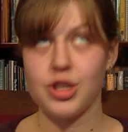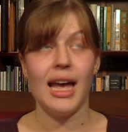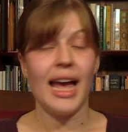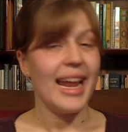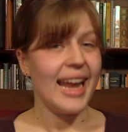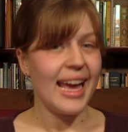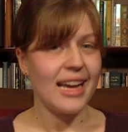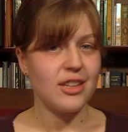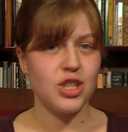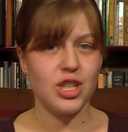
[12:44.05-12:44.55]
and
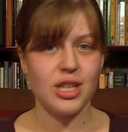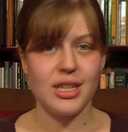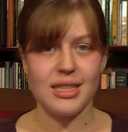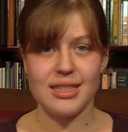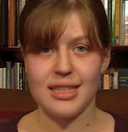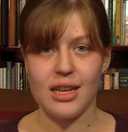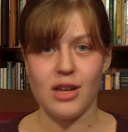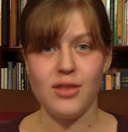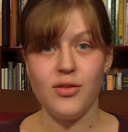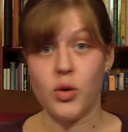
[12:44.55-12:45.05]
hatching
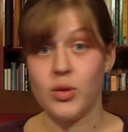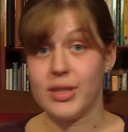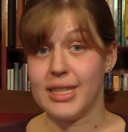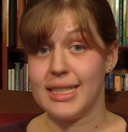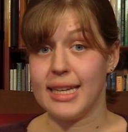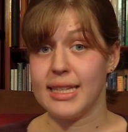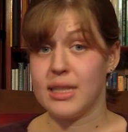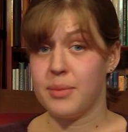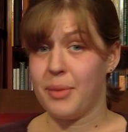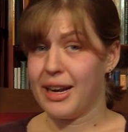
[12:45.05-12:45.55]
itself only
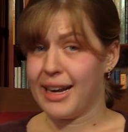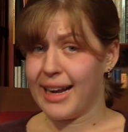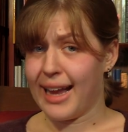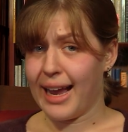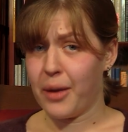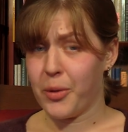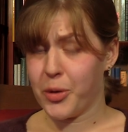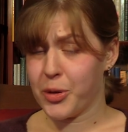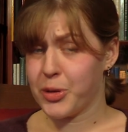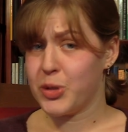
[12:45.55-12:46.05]
takes about an
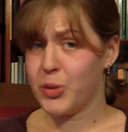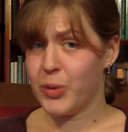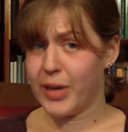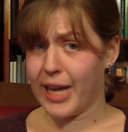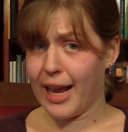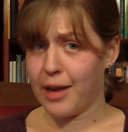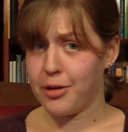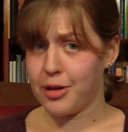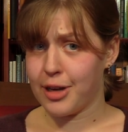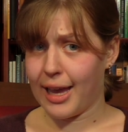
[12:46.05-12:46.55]
hour to an
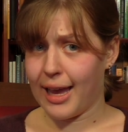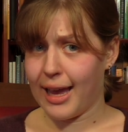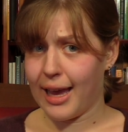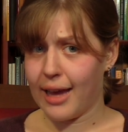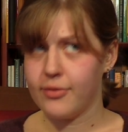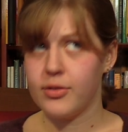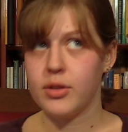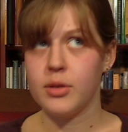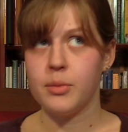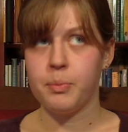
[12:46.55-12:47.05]
hour and a
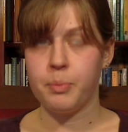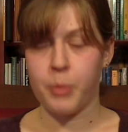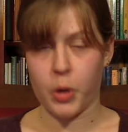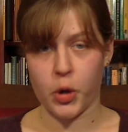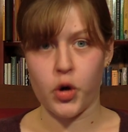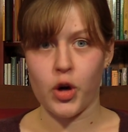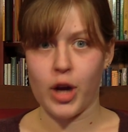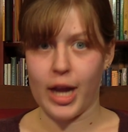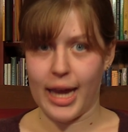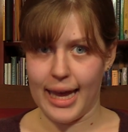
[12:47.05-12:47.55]
half
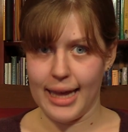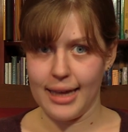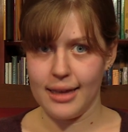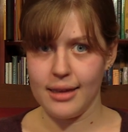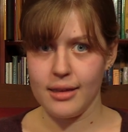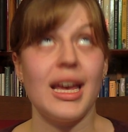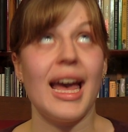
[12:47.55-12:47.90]
per egg,